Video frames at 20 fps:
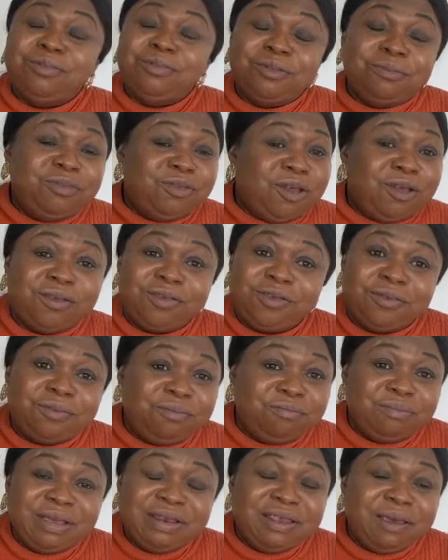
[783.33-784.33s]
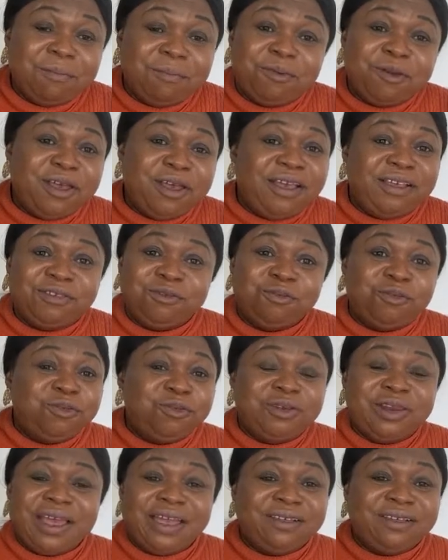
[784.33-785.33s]
Not many employers
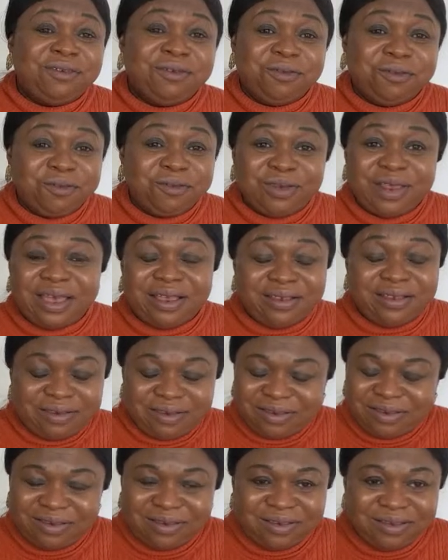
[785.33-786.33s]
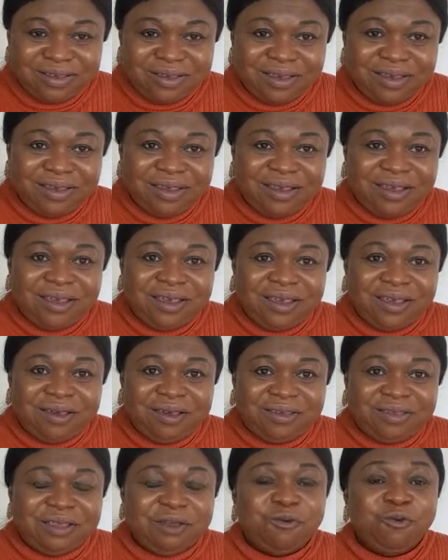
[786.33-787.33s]
wouldn't like to do that.
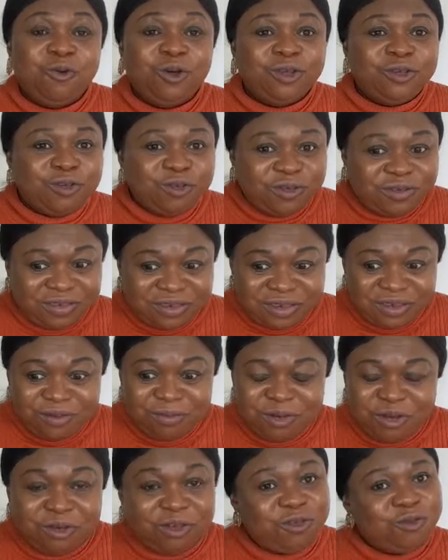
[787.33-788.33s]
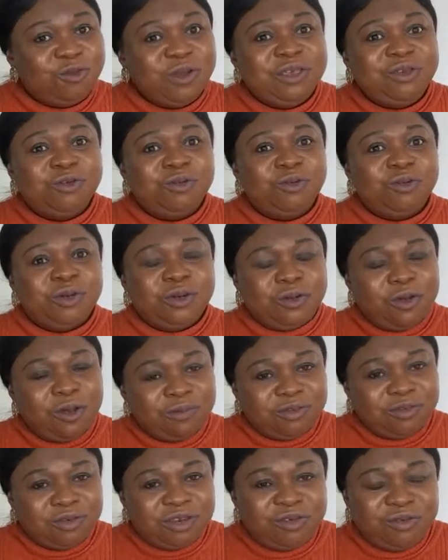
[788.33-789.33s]
They will want to see, because when you
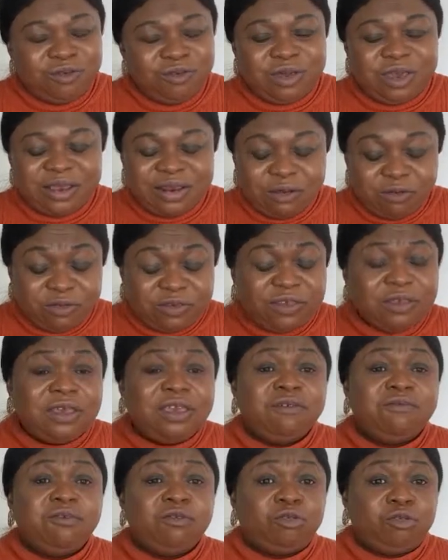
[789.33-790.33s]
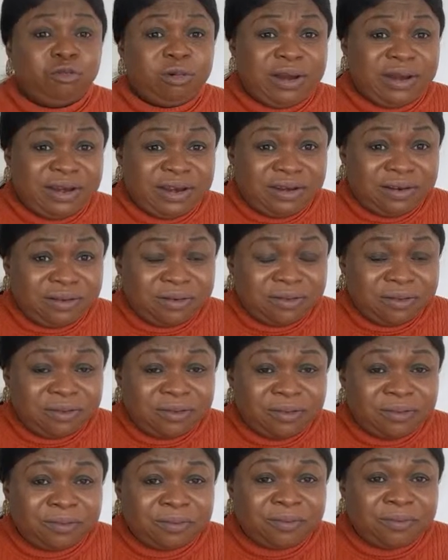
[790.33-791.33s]
come to the UK, they will still give you training,
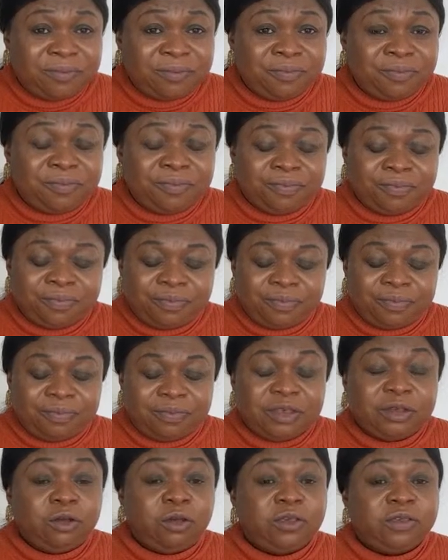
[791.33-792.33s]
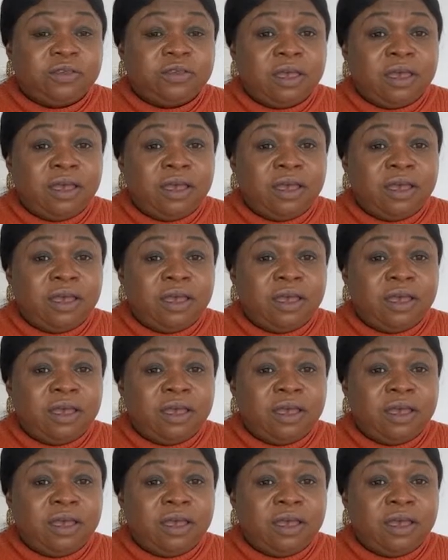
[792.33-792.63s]
because